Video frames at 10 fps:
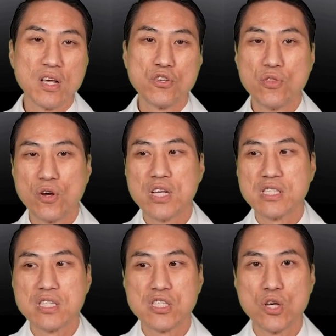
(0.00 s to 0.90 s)
So there is
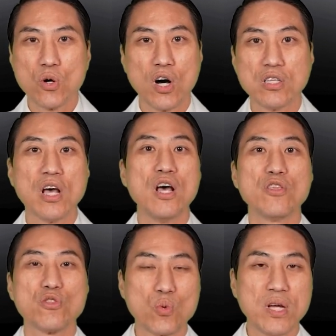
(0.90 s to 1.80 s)
this so-called
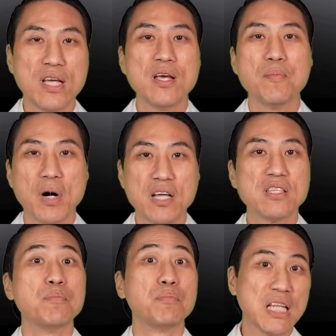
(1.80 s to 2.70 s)

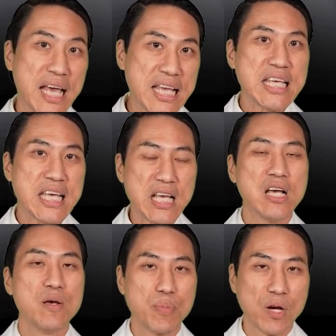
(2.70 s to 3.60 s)
3-month blanking
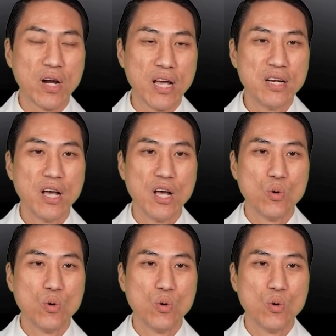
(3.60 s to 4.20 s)
period,